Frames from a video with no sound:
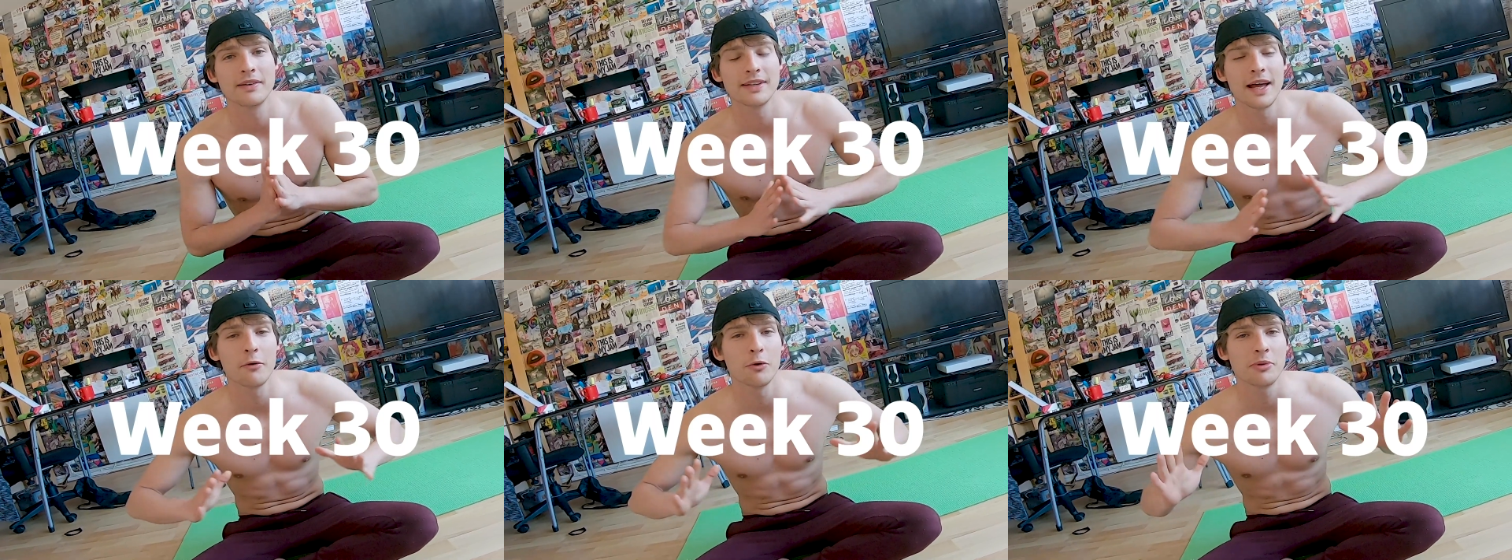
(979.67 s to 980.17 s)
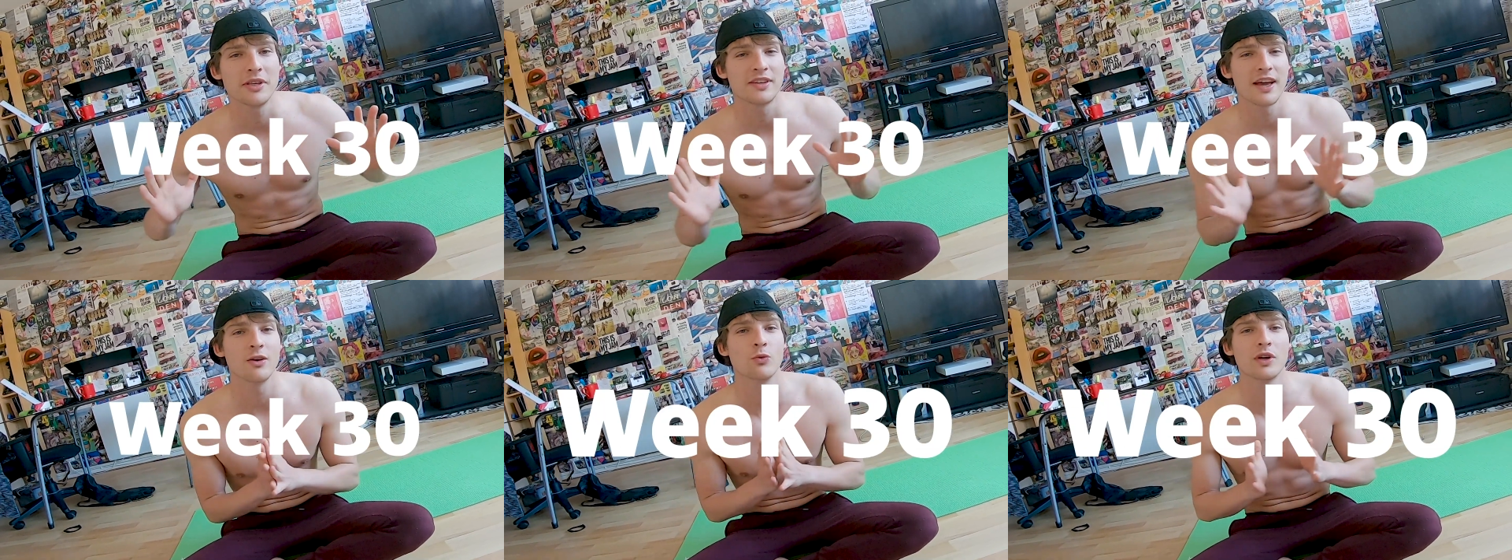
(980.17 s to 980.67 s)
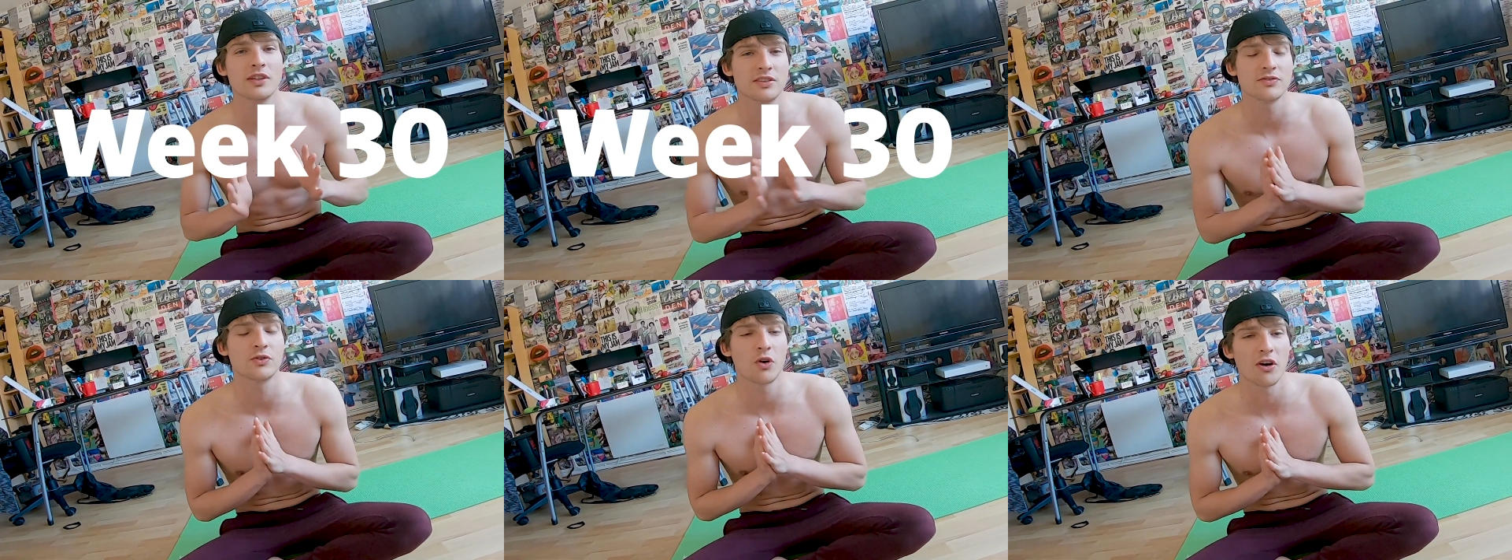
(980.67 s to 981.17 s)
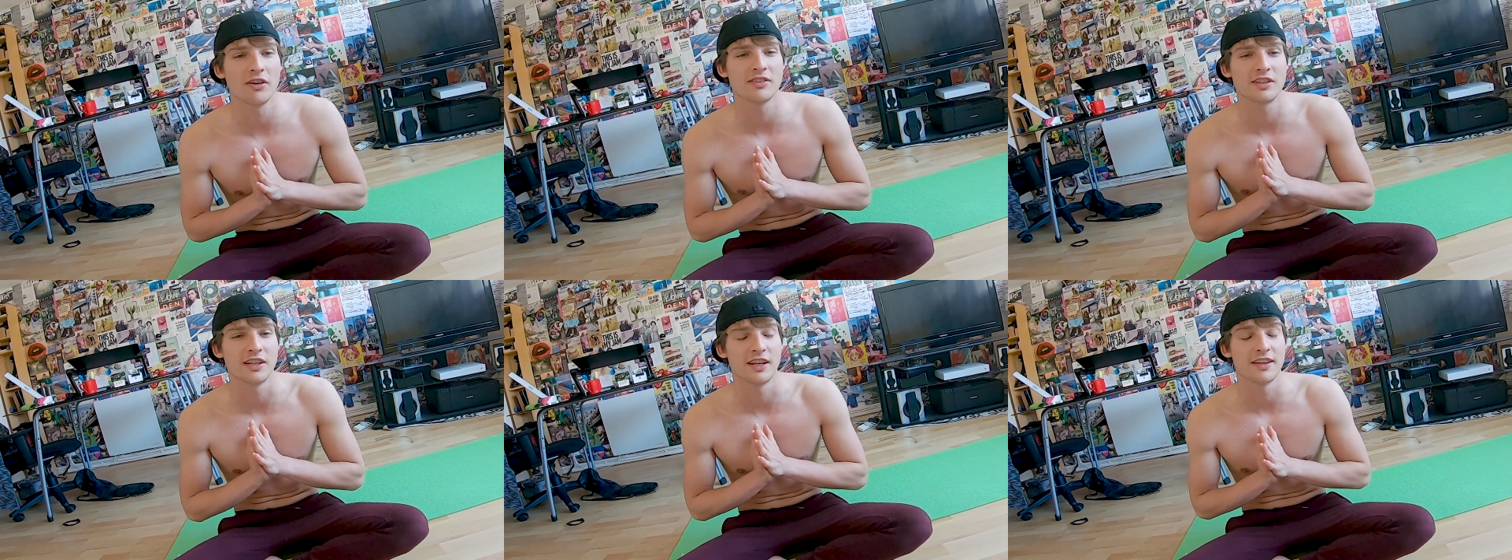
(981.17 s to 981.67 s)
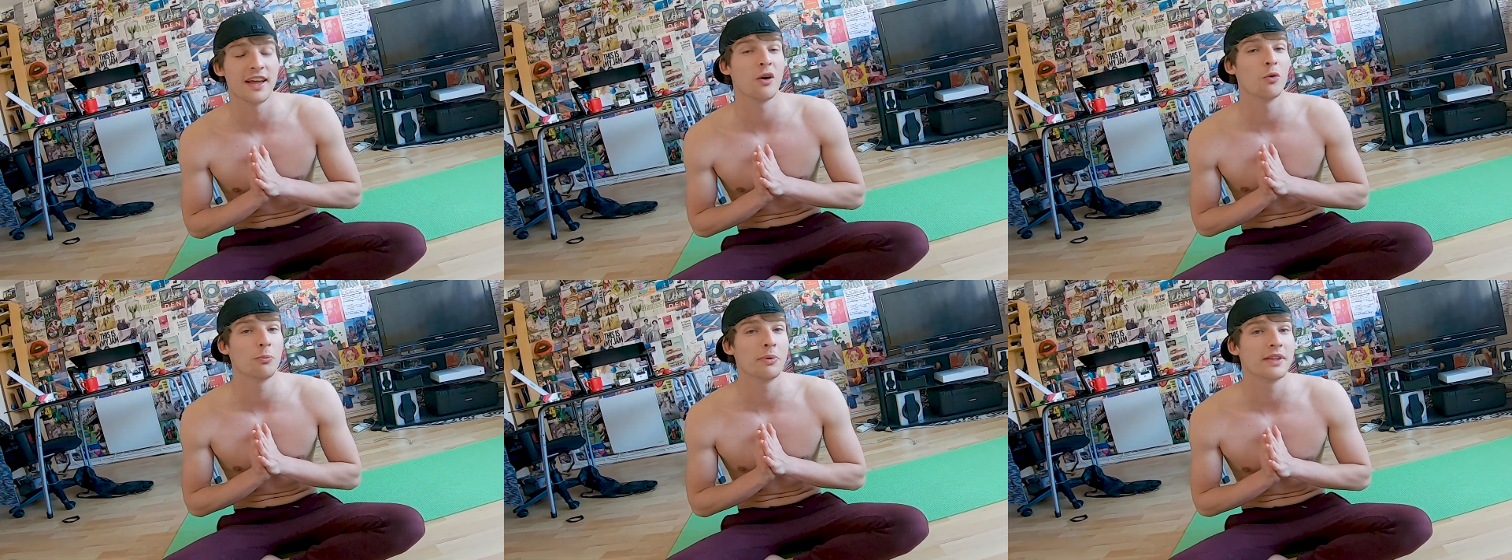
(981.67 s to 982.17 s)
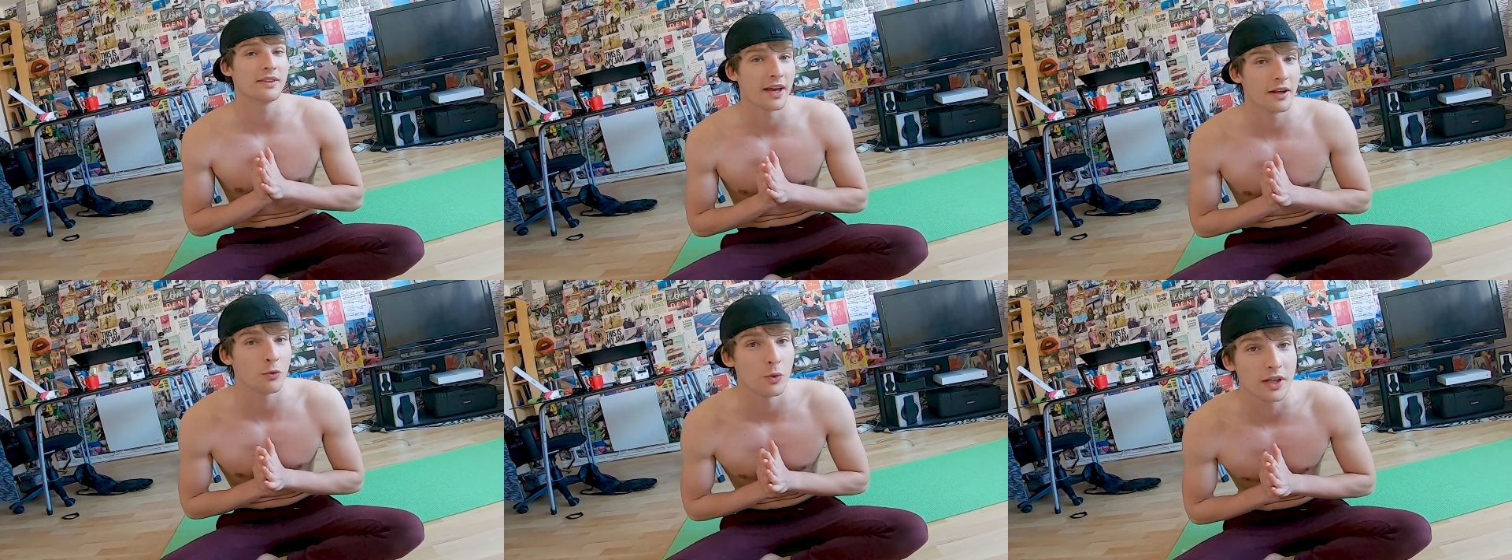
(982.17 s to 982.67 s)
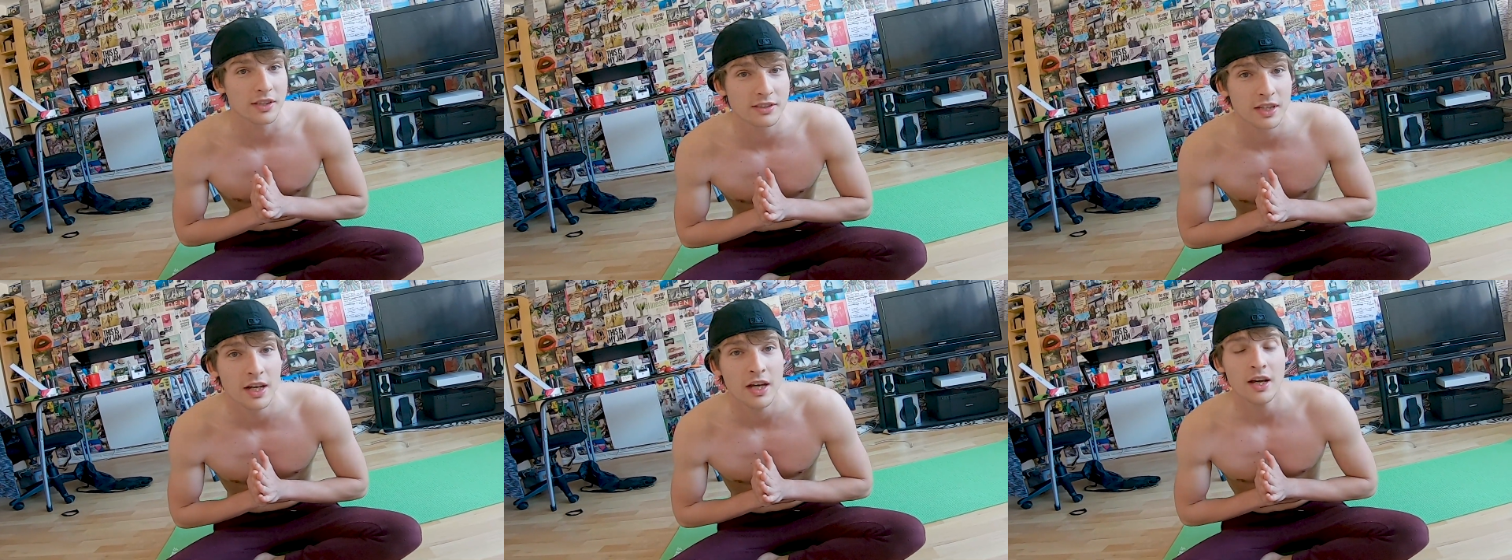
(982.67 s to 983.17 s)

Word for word: That would be ten weeks of quarantine, and that would be ten weeks